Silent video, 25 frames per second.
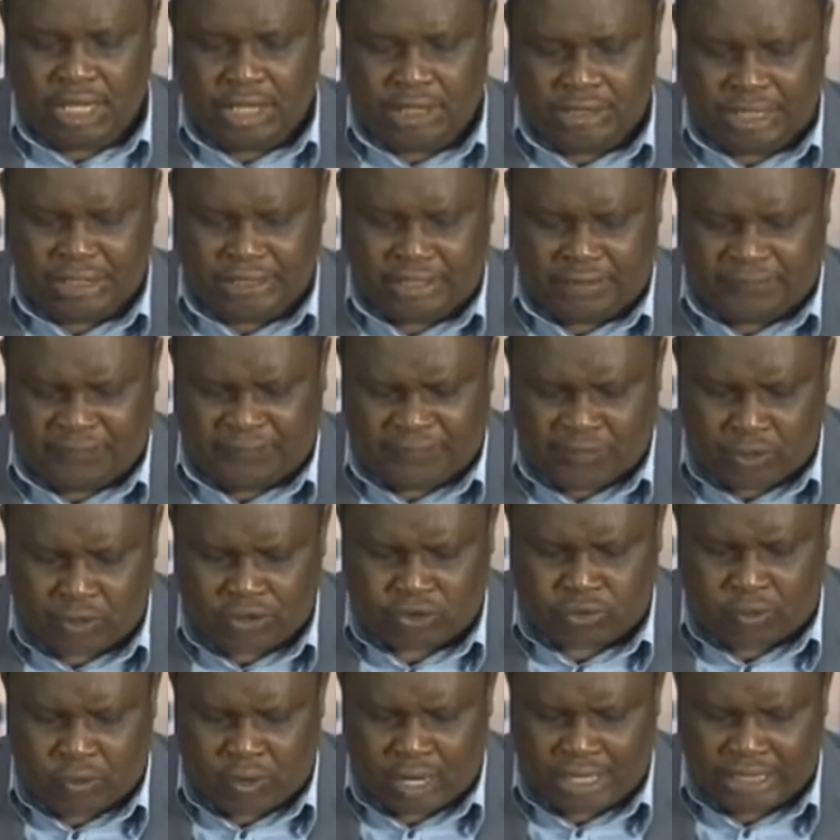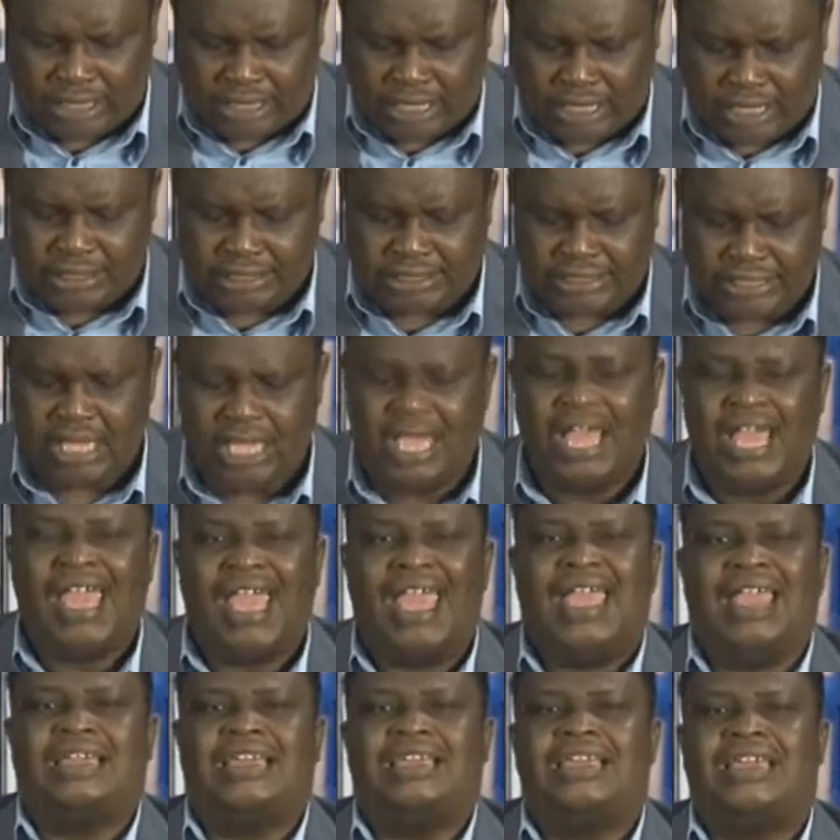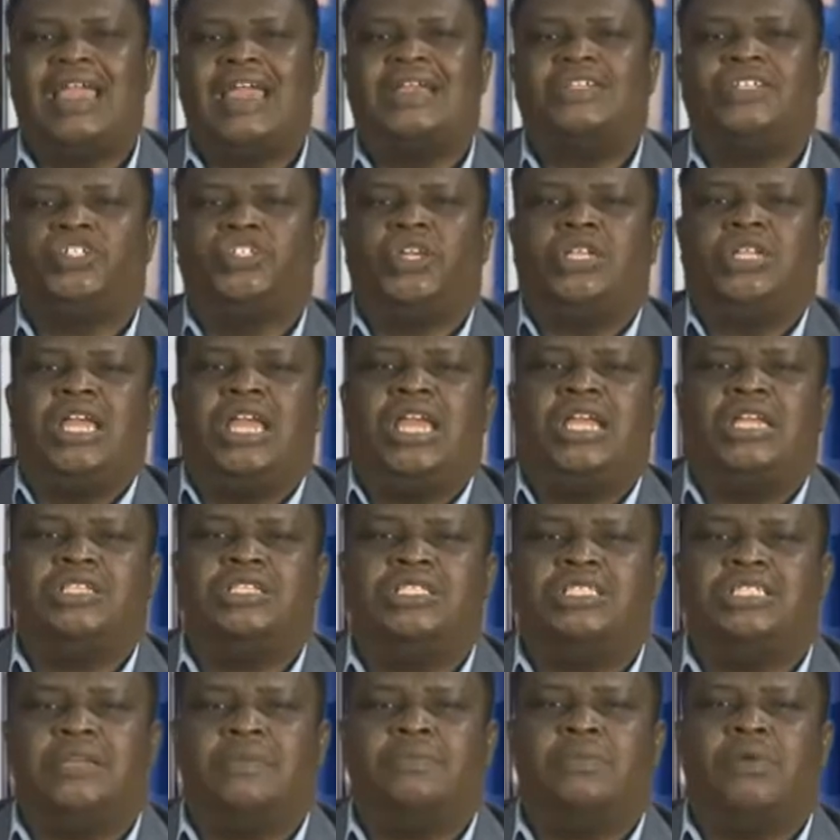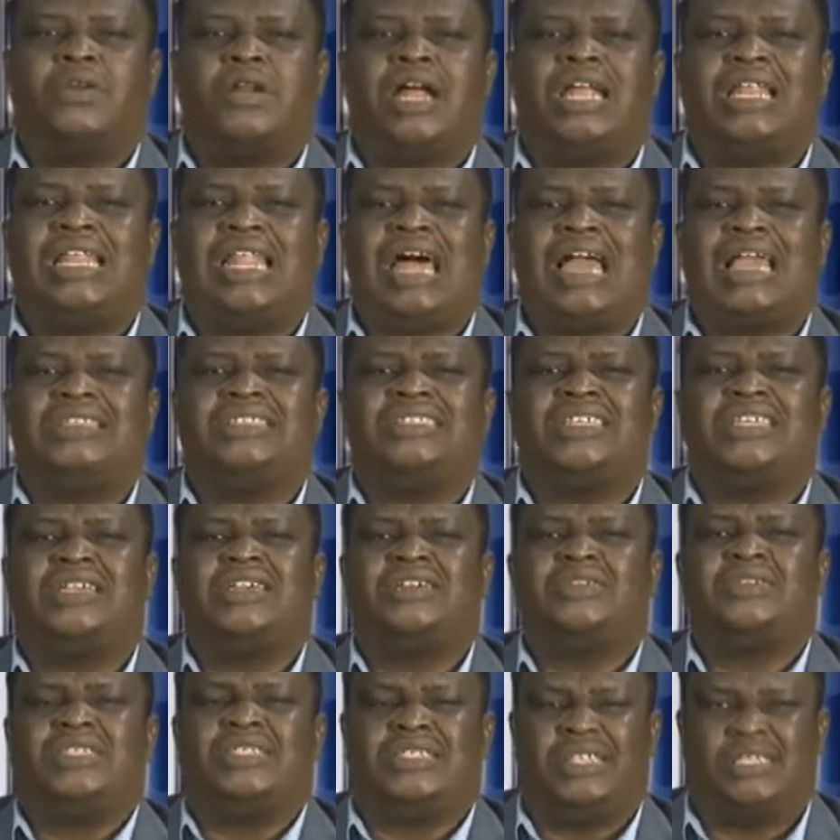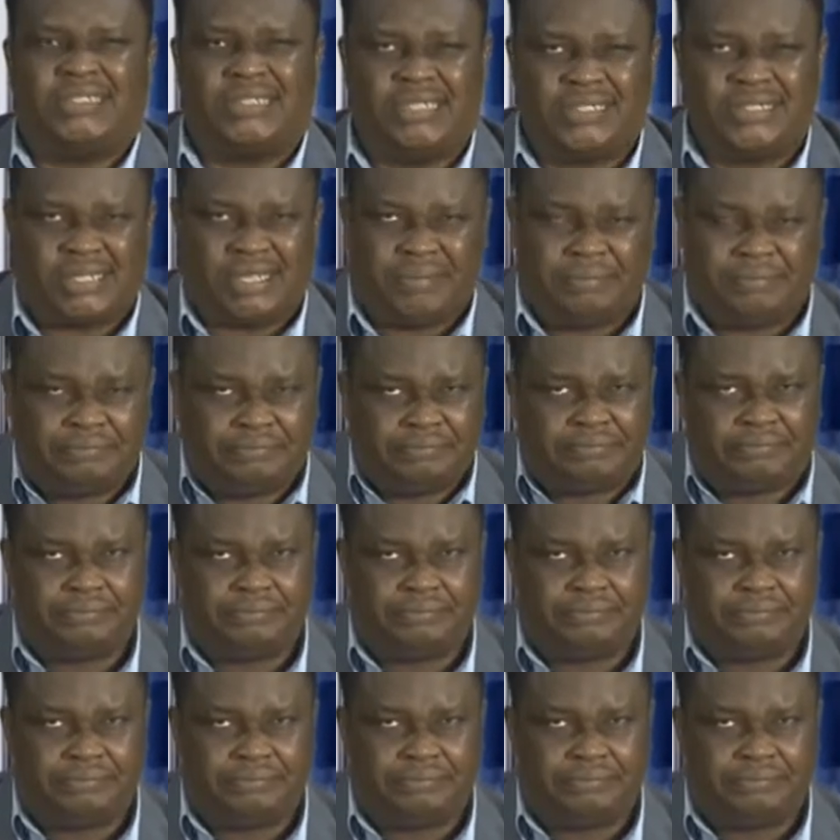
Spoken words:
Then the fourth one is engaging in demoralizing criticism.